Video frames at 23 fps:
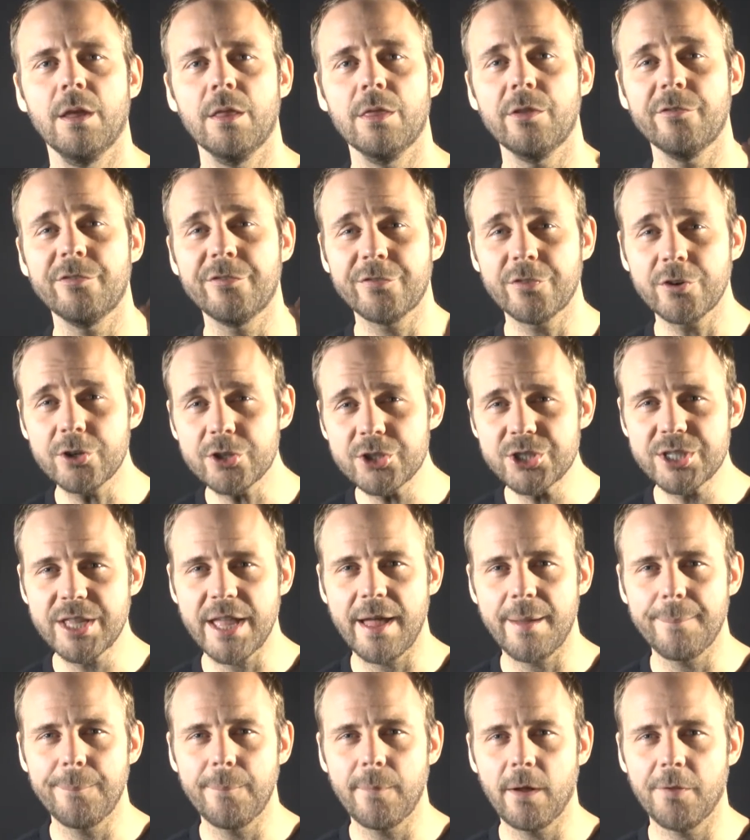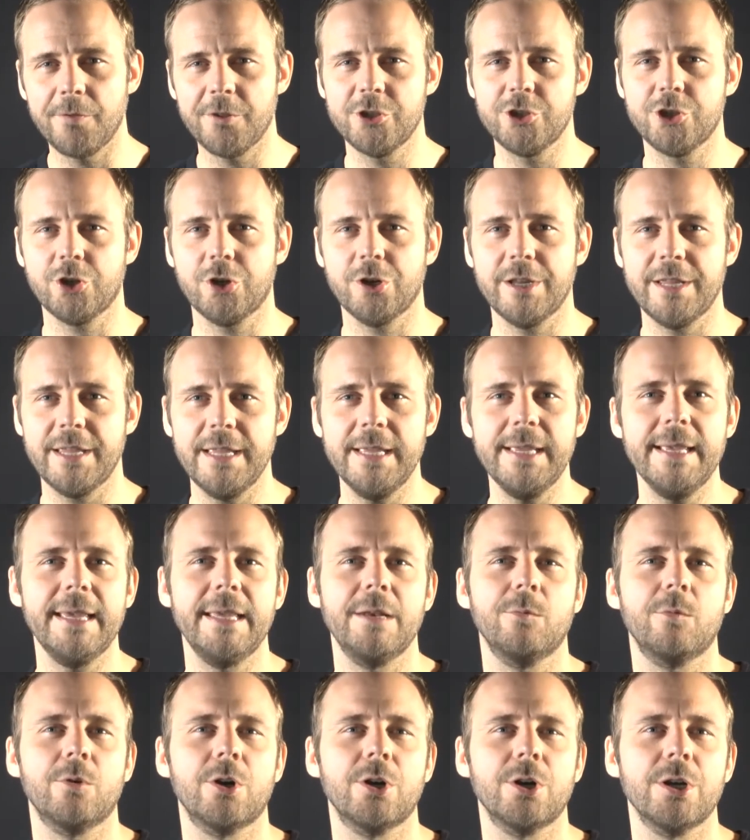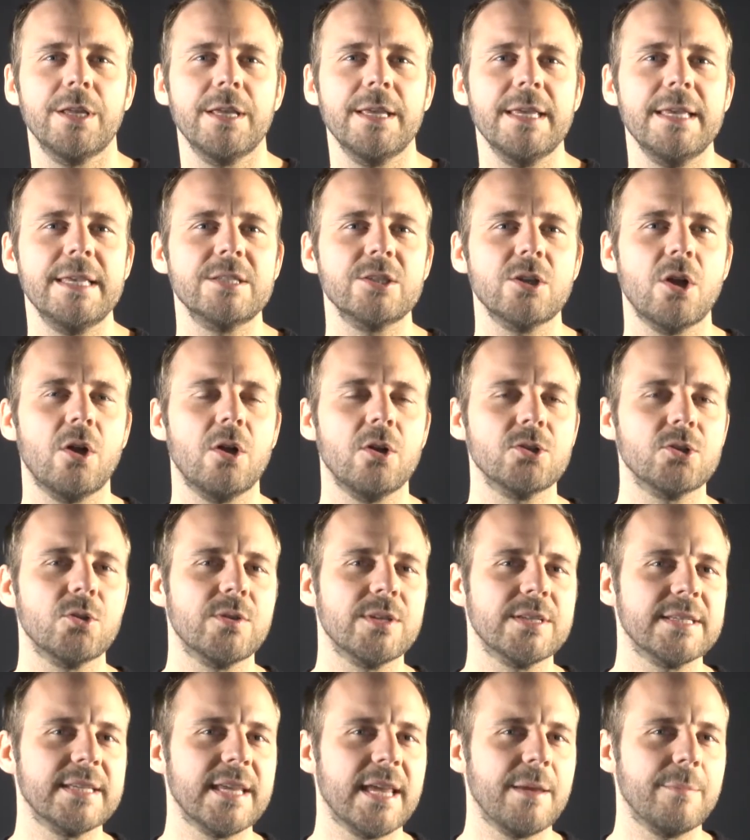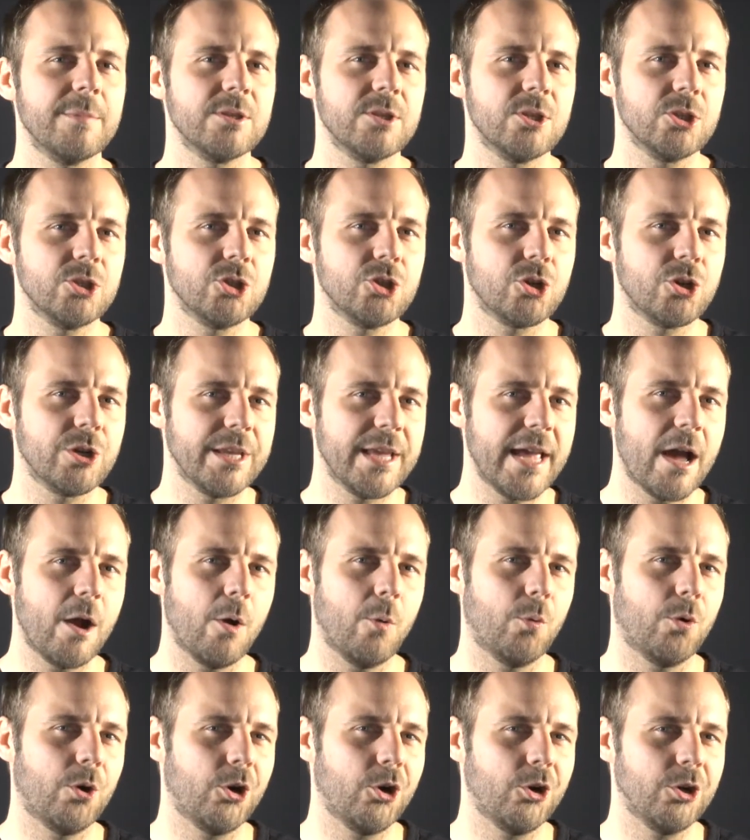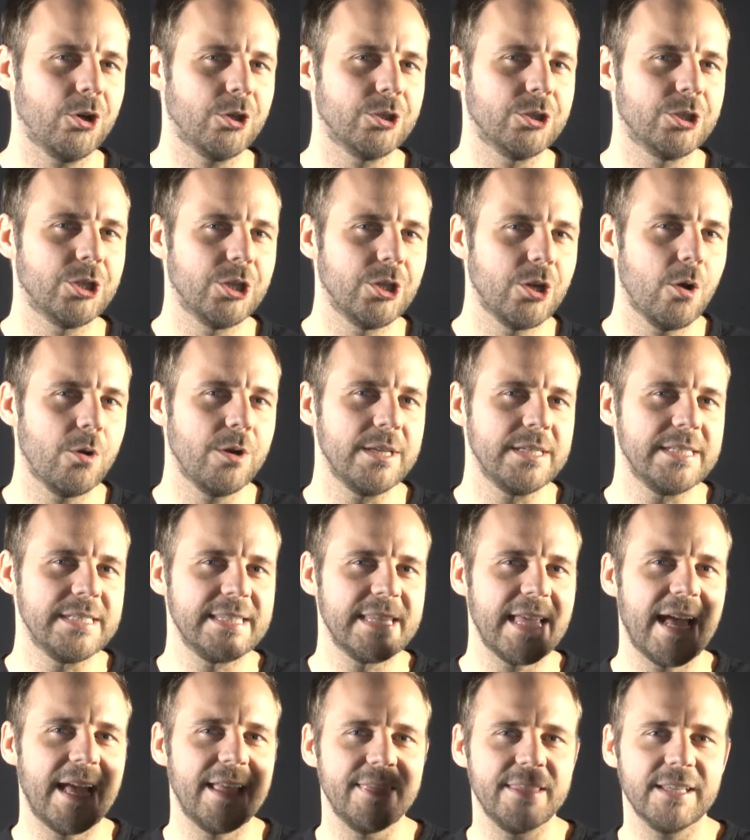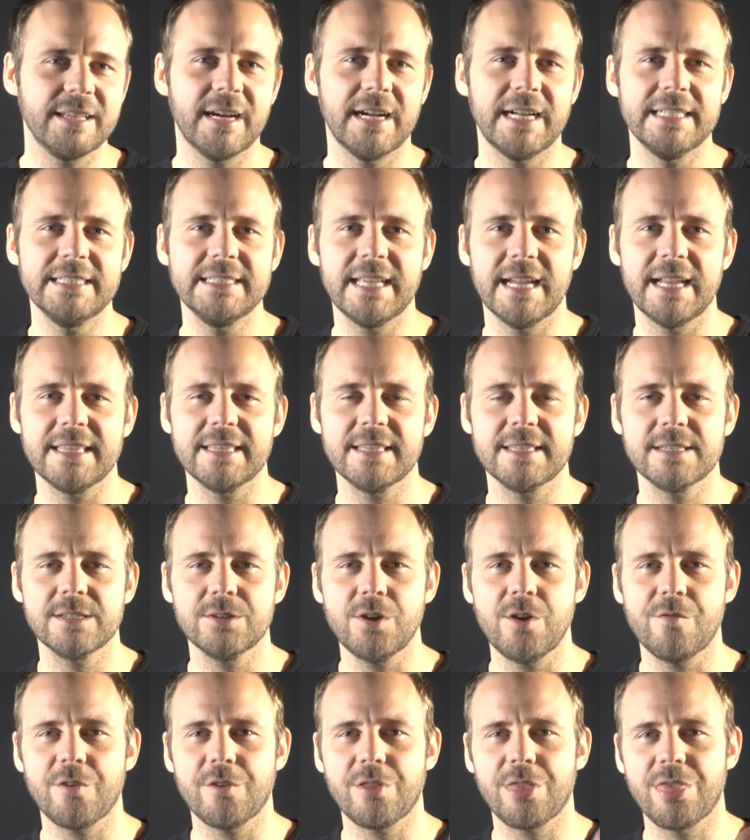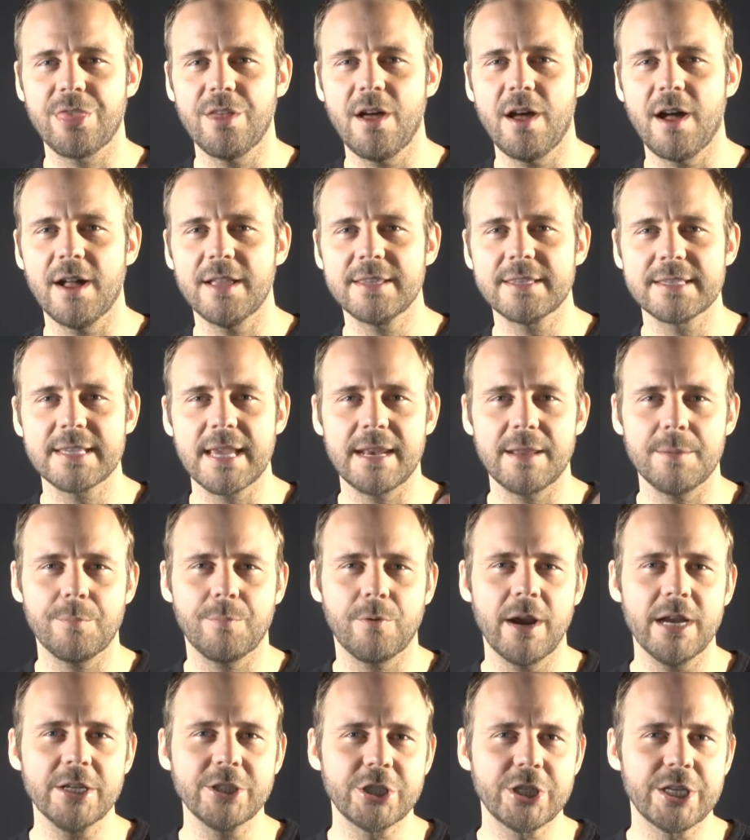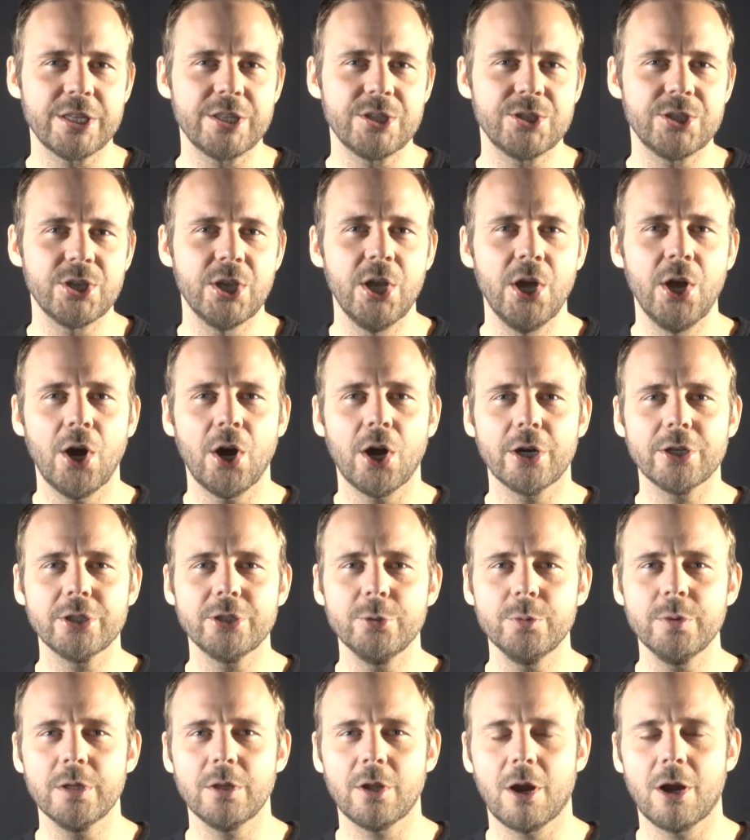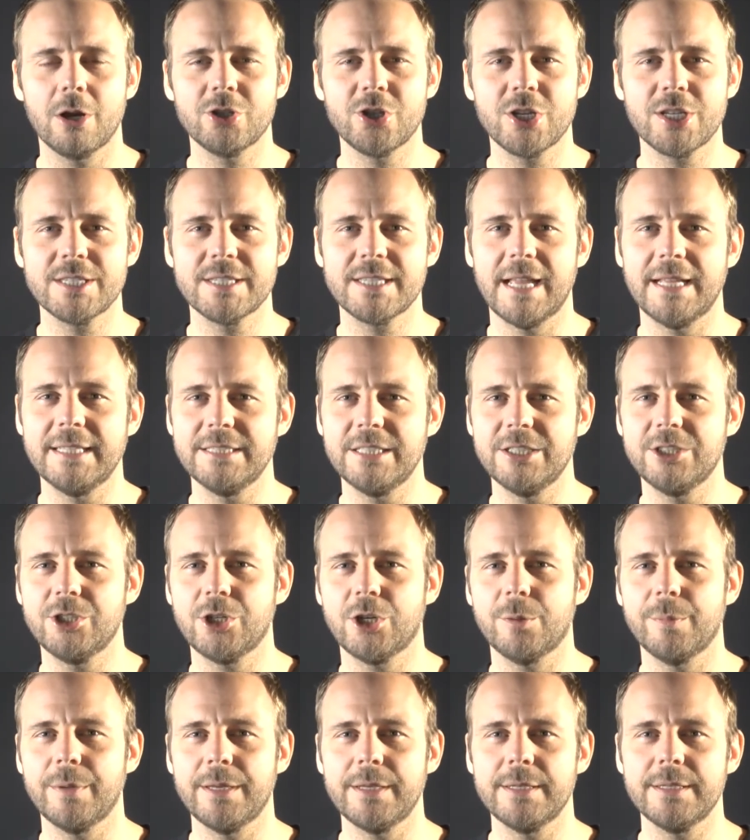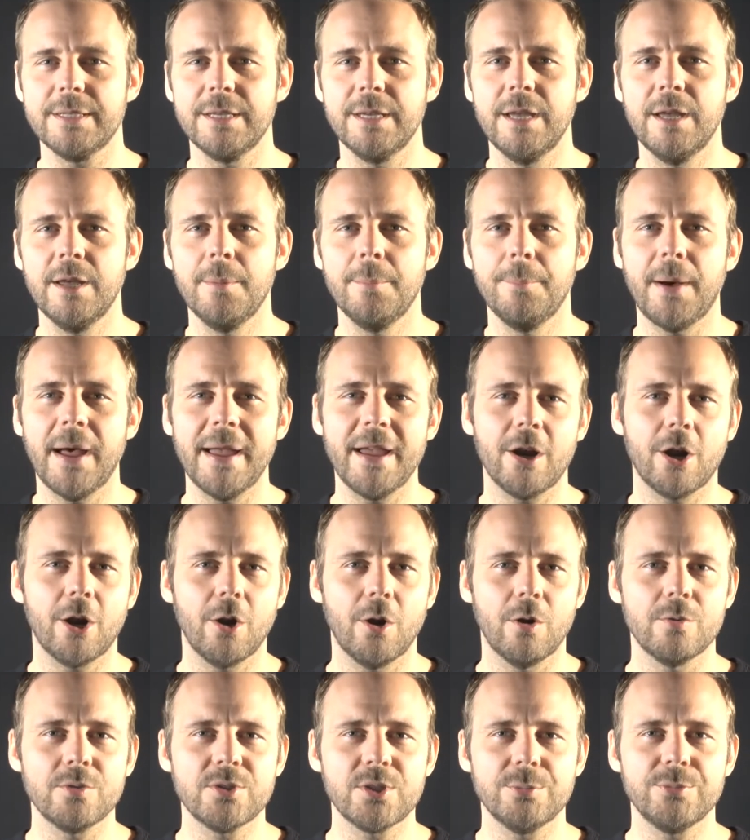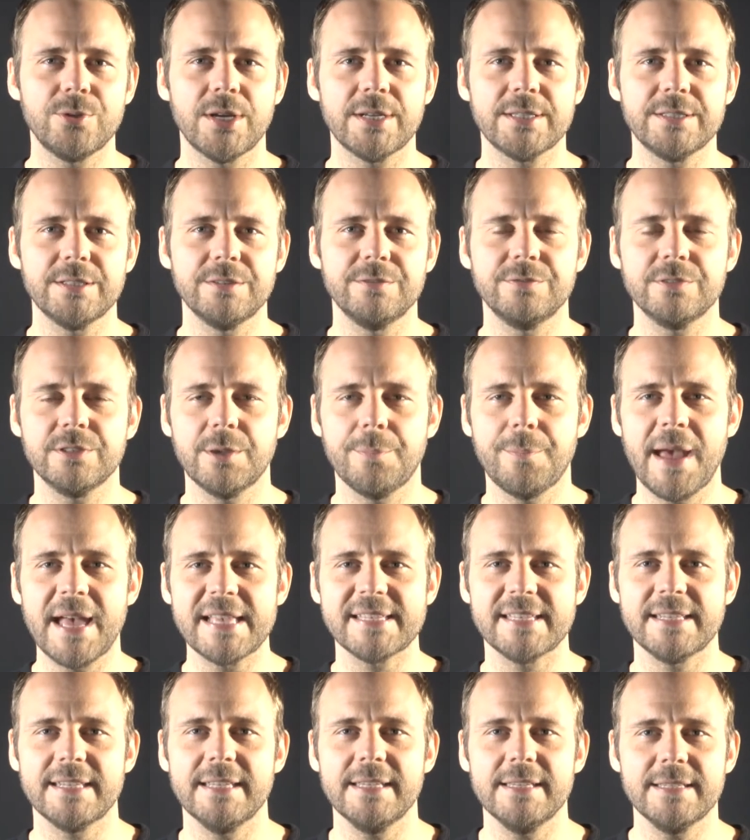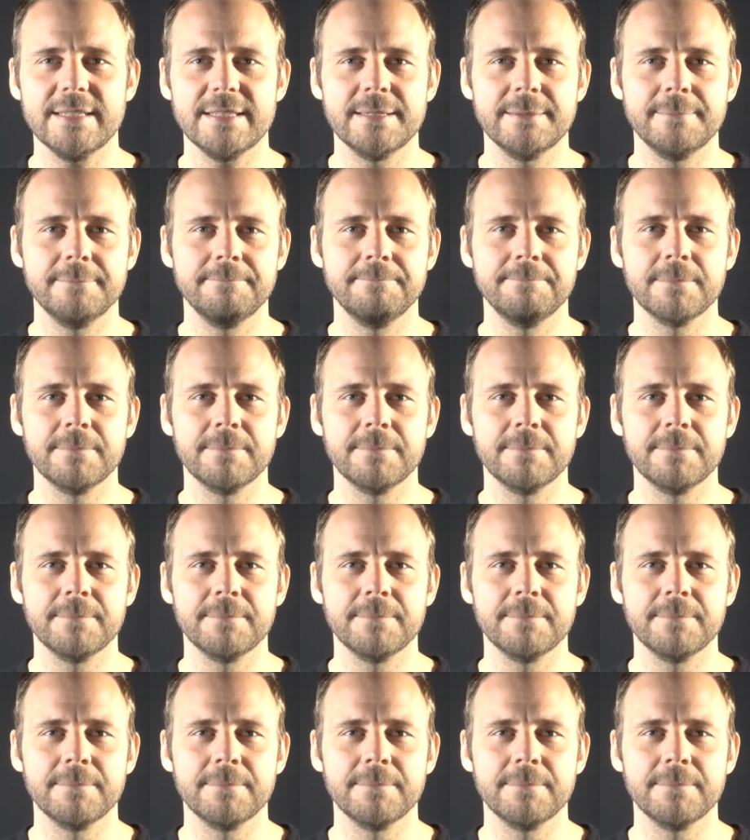The first step on the journey inward is also the same as the journey outward, to notice that the contents of our thoughts and impressions are to a large extent determined by our own subjective capacities.